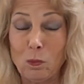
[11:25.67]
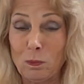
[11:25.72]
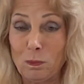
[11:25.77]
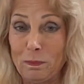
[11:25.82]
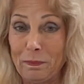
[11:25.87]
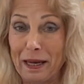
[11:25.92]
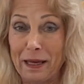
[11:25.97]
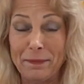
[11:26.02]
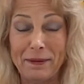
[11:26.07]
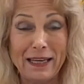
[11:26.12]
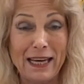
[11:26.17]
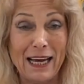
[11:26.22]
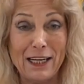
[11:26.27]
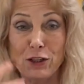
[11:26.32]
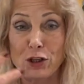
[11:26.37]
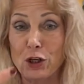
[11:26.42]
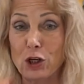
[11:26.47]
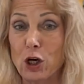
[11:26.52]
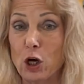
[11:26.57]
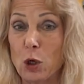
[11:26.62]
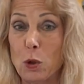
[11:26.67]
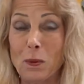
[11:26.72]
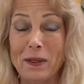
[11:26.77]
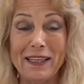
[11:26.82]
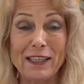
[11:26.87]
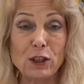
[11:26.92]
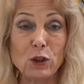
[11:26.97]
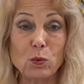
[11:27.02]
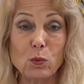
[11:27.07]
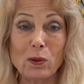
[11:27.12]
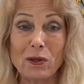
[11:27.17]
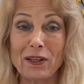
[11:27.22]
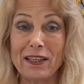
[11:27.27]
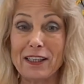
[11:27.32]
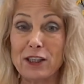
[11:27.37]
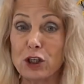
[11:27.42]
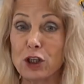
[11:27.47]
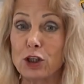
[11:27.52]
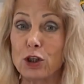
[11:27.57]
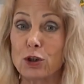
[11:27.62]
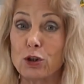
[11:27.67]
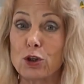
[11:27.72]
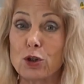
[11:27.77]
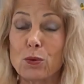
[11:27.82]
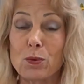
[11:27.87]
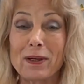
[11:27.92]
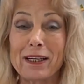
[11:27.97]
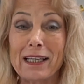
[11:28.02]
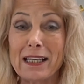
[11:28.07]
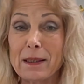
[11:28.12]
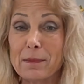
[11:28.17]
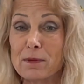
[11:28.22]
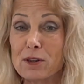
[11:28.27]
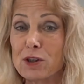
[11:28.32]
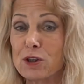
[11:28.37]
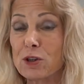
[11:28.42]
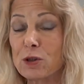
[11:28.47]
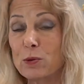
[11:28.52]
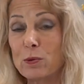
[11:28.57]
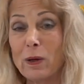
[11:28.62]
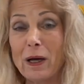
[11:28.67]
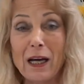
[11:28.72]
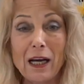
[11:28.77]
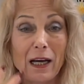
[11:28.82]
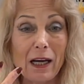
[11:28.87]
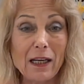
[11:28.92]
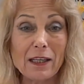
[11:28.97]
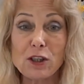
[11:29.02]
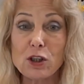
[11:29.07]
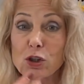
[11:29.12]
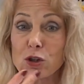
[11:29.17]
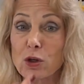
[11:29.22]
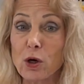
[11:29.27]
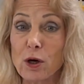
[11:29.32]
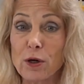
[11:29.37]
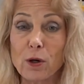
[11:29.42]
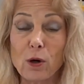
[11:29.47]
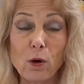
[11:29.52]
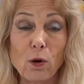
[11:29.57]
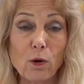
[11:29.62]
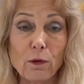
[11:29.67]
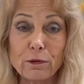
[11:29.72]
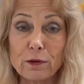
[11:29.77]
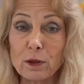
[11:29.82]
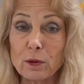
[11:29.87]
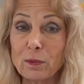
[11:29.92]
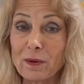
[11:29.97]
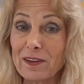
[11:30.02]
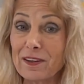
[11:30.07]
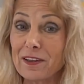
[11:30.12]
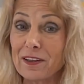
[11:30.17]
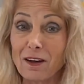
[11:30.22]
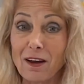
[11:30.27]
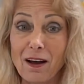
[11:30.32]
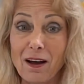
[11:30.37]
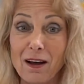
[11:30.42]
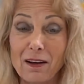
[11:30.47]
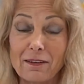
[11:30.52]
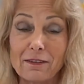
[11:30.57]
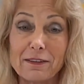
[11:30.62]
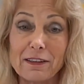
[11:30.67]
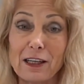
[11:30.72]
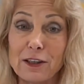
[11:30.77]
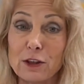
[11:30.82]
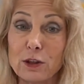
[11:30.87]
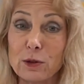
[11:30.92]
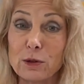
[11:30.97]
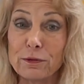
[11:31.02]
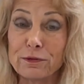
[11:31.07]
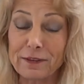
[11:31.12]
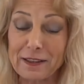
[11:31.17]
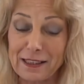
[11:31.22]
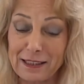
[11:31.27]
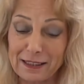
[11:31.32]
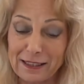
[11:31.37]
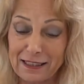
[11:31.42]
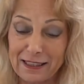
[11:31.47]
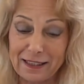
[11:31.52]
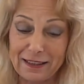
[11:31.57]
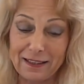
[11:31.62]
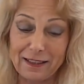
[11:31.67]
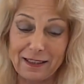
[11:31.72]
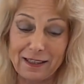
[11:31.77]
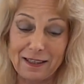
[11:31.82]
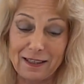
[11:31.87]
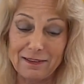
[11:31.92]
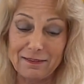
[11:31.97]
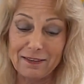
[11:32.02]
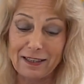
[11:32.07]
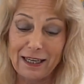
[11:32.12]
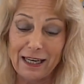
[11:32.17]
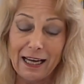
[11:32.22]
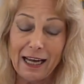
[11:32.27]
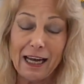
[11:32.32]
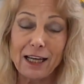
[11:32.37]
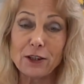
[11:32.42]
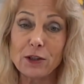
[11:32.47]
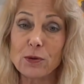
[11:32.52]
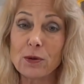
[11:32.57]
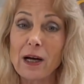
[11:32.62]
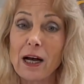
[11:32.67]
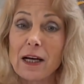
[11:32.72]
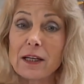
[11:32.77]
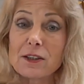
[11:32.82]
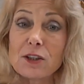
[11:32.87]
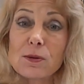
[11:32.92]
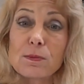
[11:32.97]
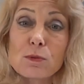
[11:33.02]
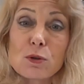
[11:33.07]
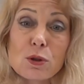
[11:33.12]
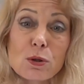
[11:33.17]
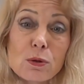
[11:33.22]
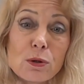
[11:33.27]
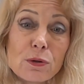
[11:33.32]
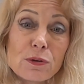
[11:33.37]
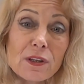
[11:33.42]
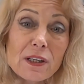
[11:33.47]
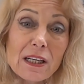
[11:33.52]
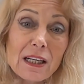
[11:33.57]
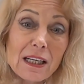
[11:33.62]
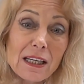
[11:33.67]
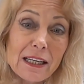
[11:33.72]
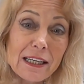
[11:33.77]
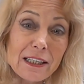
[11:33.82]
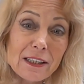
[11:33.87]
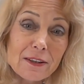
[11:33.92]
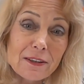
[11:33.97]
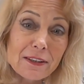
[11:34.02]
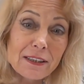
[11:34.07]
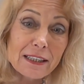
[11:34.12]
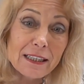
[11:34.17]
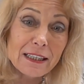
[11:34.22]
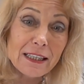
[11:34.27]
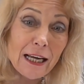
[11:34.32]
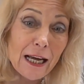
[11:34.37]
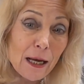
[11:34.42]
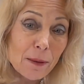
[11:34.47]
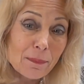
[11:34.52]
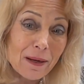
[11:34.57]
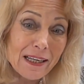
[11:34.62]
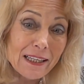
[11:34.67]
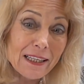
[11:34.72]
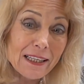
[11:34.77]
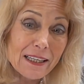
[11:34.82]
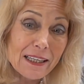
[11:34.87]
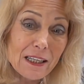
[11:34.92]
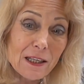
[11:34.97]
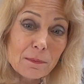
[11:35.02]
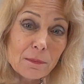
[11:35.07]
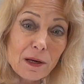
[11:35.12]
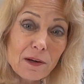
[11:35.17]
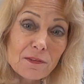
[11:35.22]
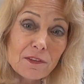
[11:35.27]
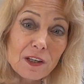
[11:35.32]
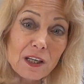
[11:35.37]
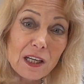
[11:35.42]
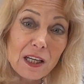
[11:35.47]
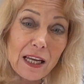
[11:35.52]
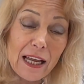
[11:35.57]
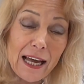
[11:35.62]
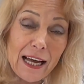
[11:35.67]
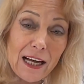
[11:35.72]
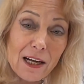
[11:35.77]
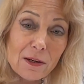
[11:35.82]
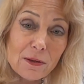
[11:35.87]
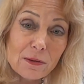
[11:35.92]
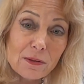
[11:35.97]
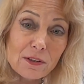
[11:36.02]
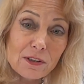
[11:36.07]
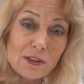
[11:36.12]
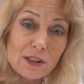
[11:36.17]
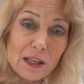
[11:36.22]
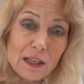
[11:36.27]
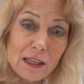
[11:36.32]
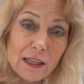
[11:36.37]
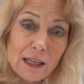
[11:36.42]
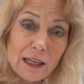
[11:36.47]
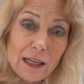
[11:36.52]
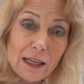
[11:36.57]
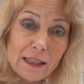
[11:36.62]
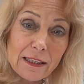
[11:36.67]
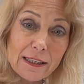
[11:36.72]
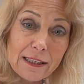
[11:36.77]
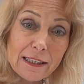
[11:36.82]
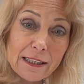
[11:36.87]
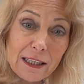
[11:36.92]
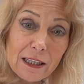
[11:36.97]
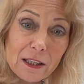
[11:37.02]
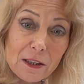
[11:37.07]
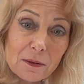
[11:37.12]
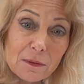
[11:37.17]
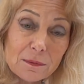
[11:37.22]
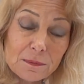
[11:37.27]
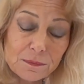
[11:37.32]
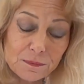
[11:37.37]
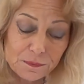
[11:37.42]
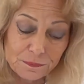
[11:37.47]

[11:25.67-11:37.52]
maybe had to go inward into your dreams to uh, start over with love, a new feeling in love. And you got some truth and clarity by getting above the clouds, Leo.